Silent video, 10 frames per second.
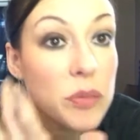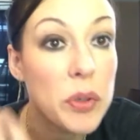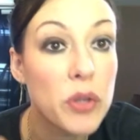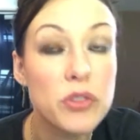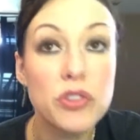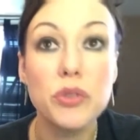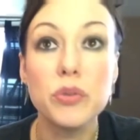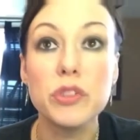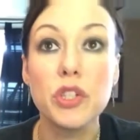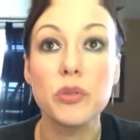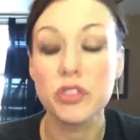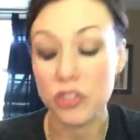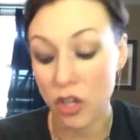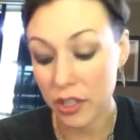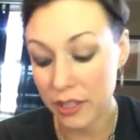as opposed to so
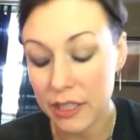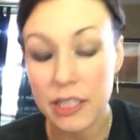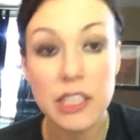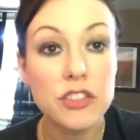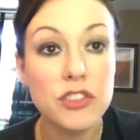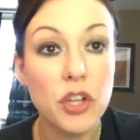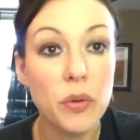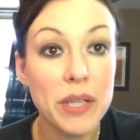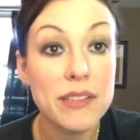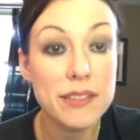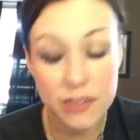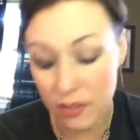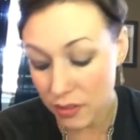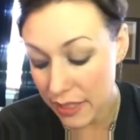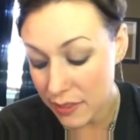stark. So it is
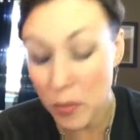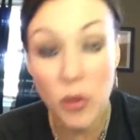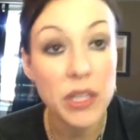still a